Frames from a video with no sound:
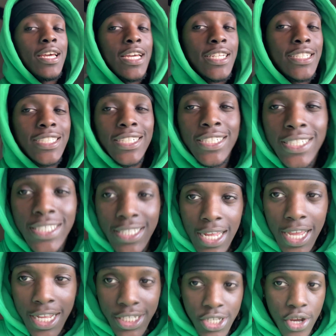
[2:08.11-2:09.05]
Just
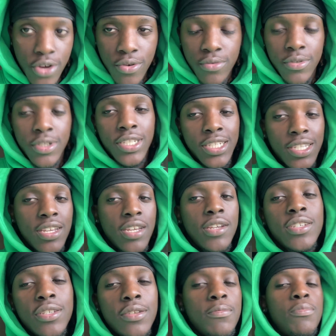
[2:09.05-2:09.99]
stay tuned. Just
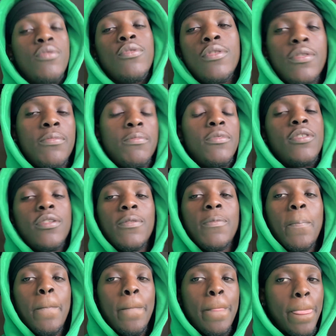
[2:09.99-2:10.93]
keep supporting, bro.
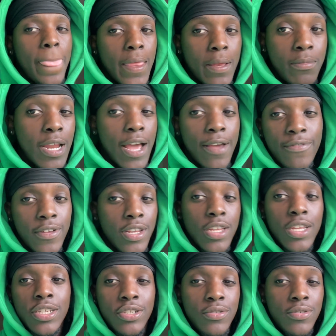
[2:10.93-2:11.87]
I'm not gonna
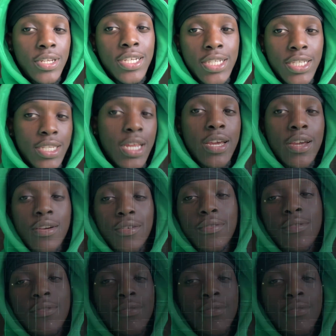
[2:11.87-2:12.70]
let you niggas. Double cup,